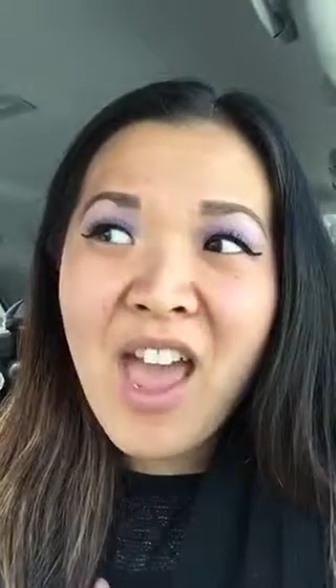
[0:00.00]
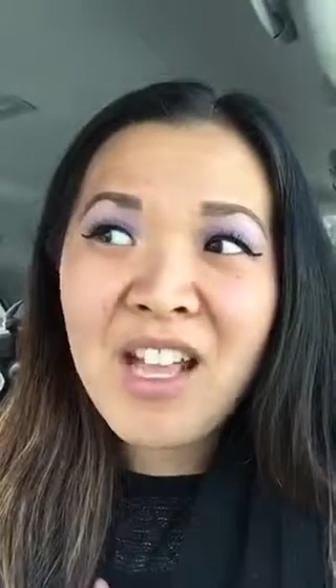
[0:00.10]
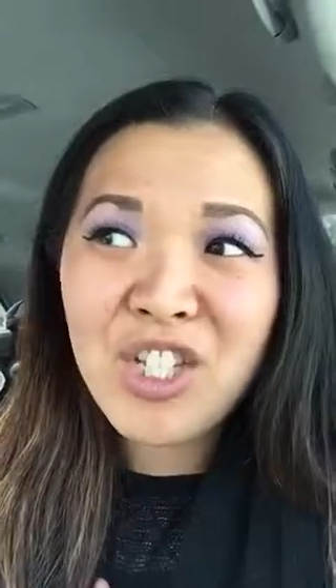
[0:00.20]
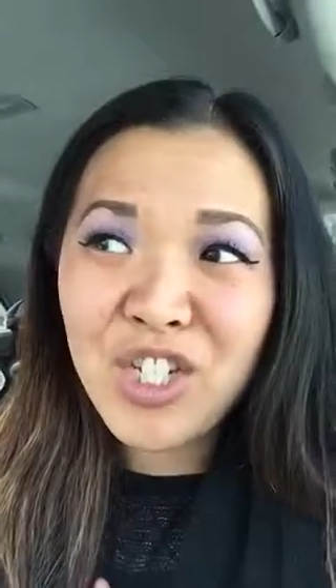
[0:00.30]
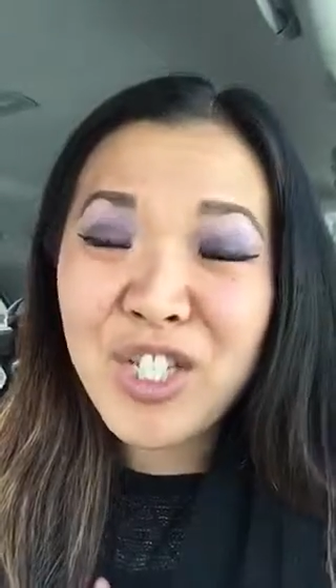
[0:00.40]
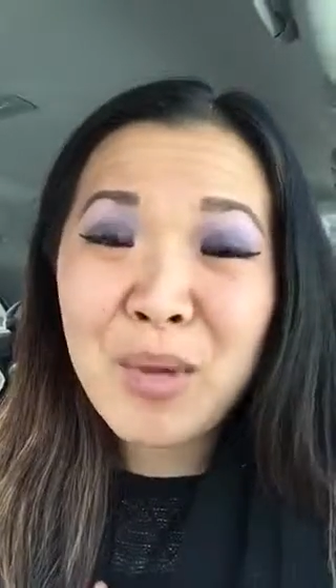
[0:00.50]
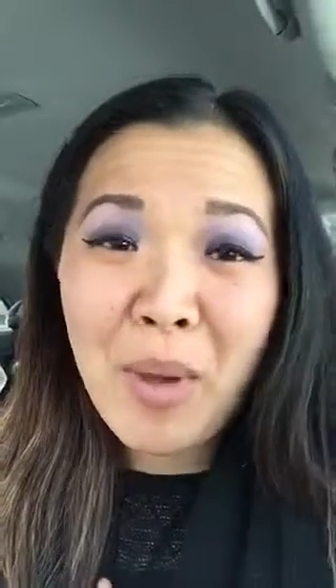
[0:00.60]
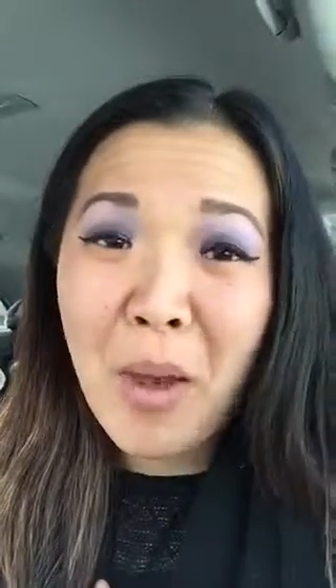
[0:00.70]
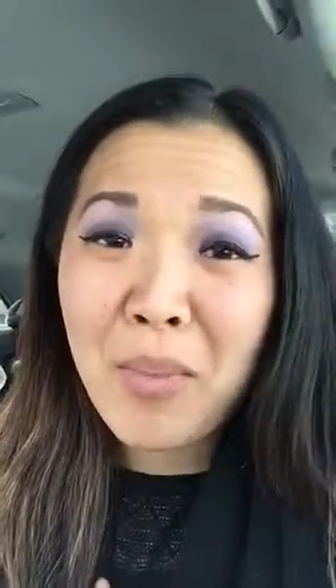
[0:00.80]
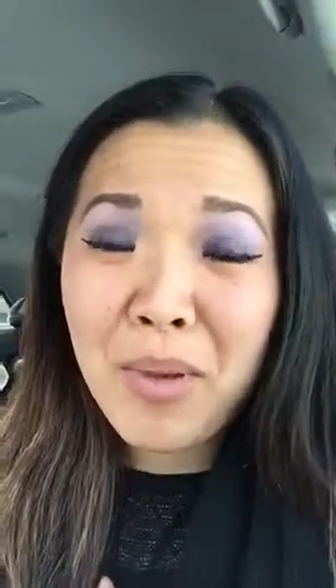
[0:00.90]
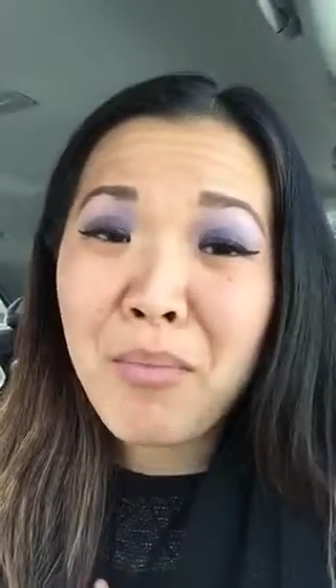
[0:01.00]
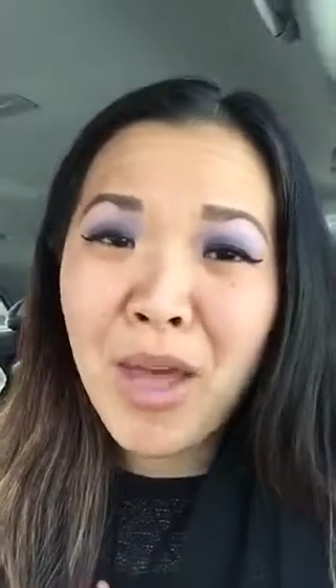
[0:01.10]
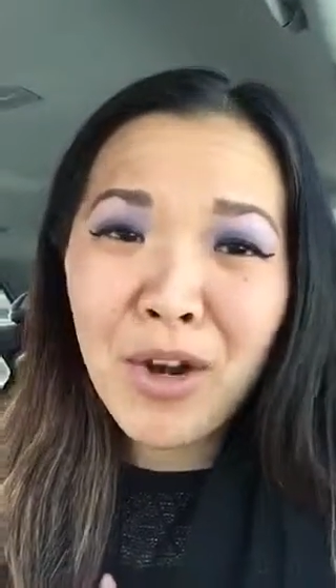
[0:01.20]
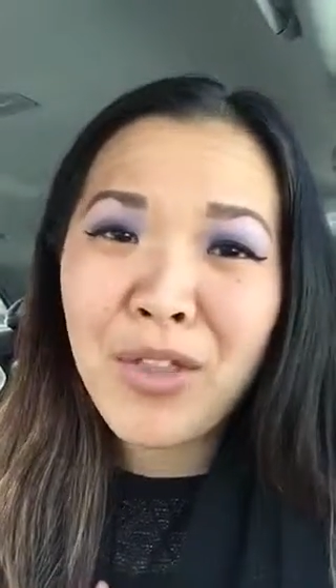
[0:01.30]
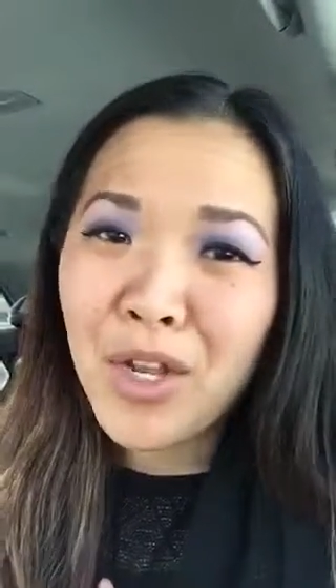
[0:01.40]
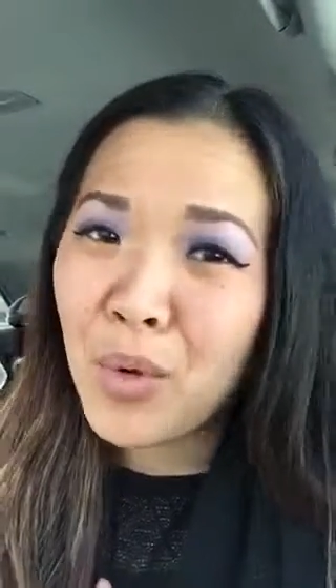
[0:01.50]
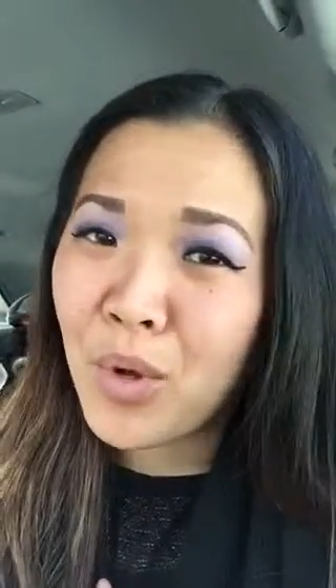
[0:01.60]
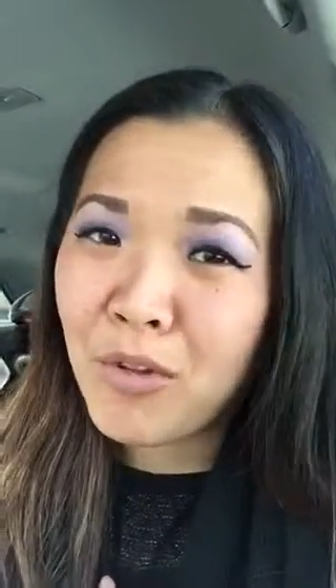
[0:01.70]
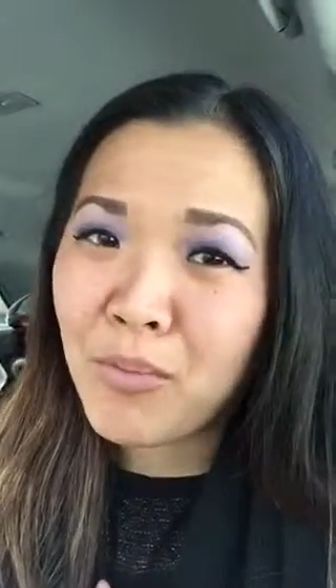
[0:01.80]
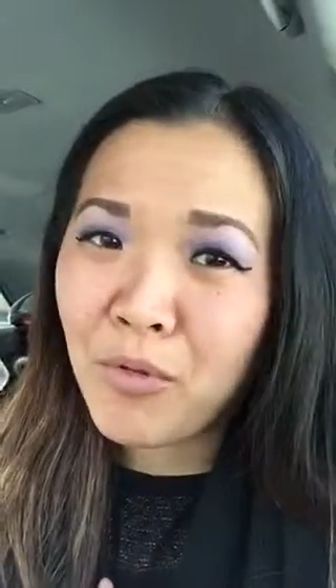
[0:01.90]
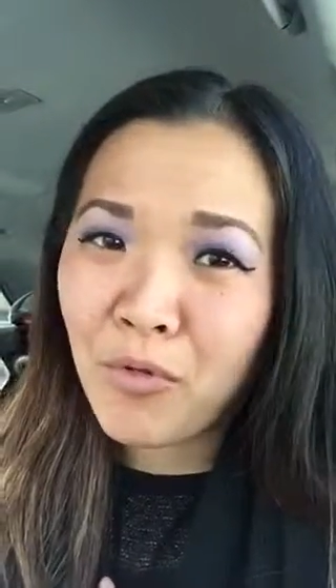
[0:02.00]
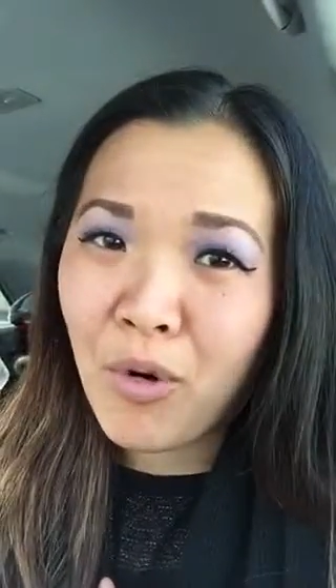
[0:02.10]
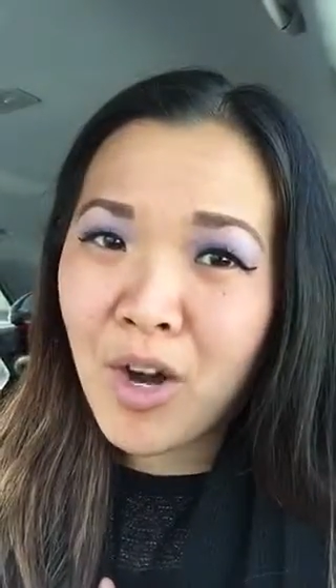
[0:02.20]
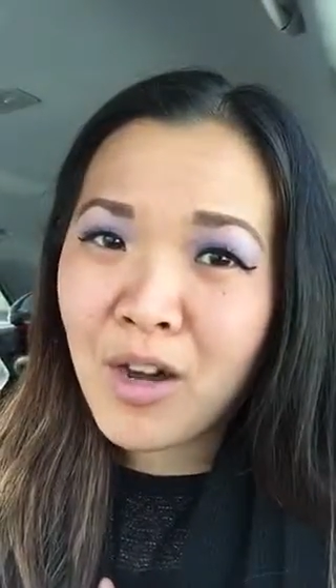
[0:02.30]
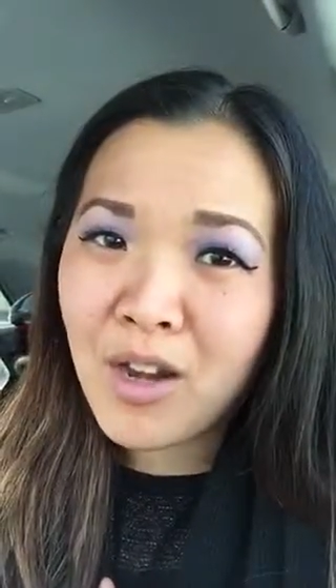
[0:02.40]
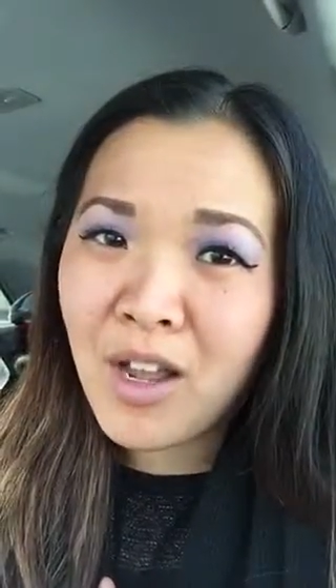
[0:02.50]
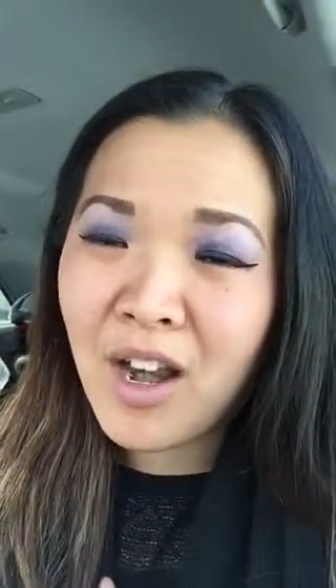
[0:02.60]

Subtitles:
It's just about being better than you would have before.